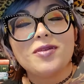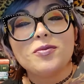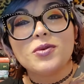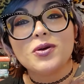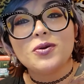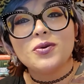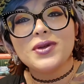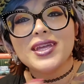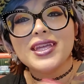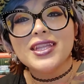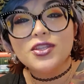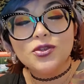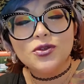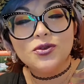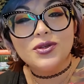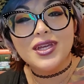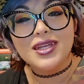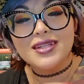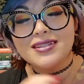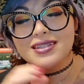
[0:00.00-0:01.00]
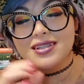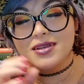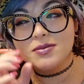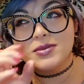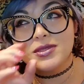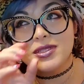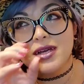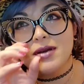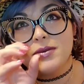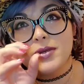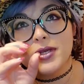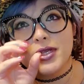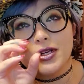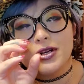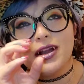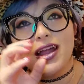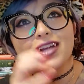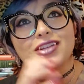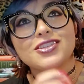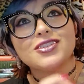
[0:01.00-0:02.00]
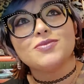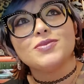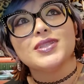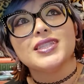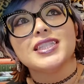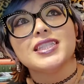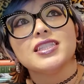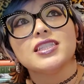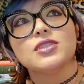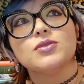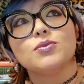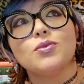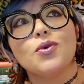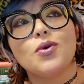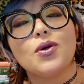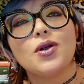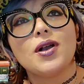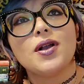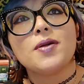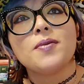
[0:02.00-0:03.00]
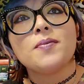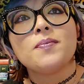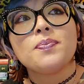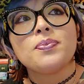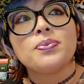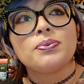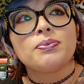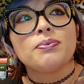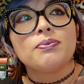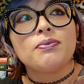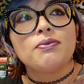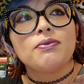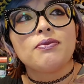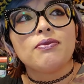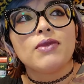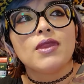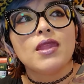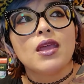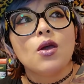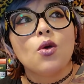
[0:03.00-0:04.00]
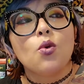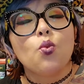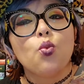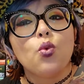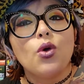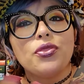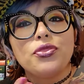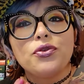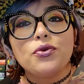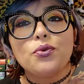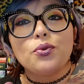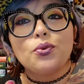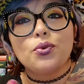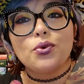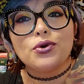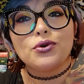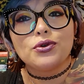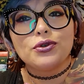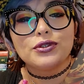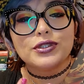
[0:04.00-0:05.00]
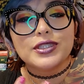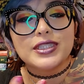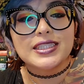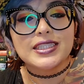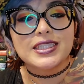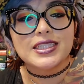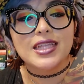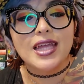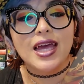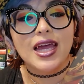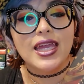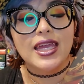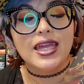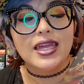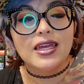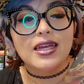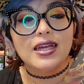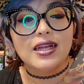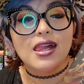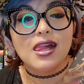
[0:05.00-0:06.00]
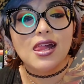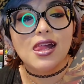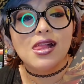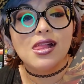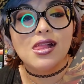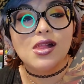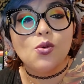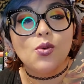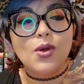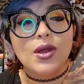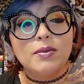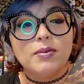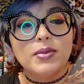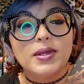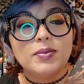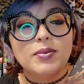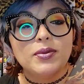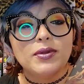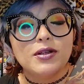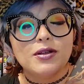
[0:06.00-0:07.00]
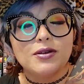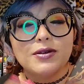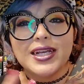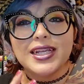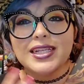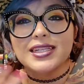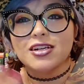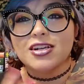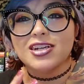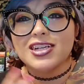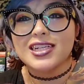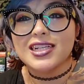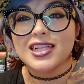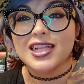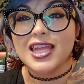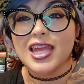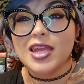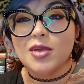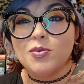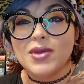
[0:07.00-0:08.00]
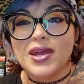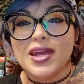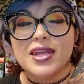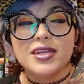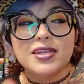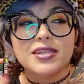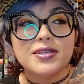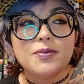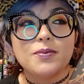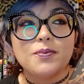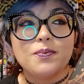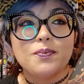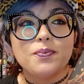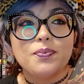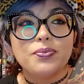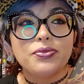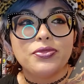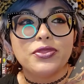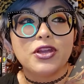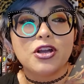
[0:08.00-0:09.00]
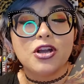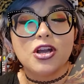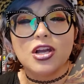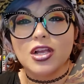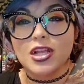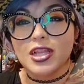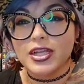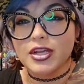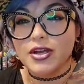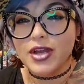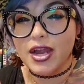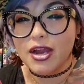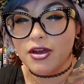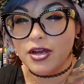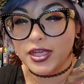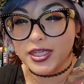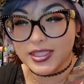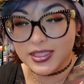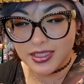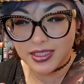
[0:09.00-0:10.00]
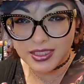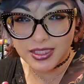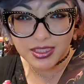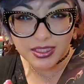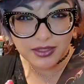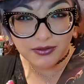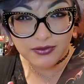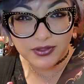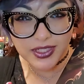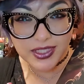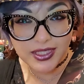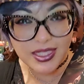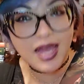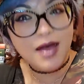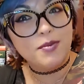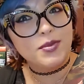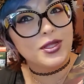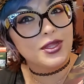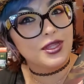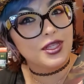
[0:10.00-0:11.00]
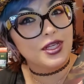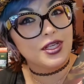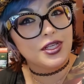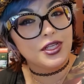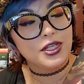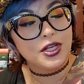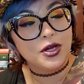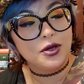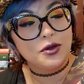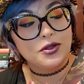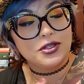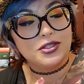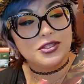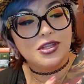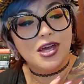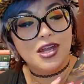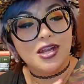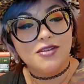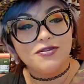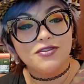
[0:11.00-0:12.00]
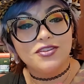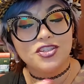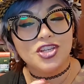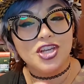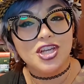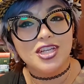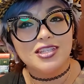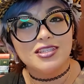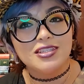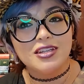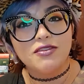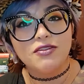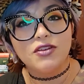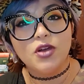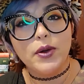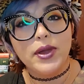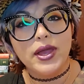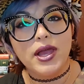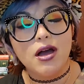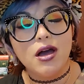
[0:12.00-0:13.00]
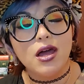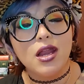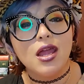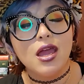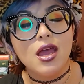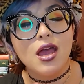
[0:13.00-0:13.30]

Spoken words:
But we do get some zombie interaction, but this is more what the world is like when people are already starting to claim that there are clear areas and stuff like that, but there, you know, there's a lot of shady stuff going on.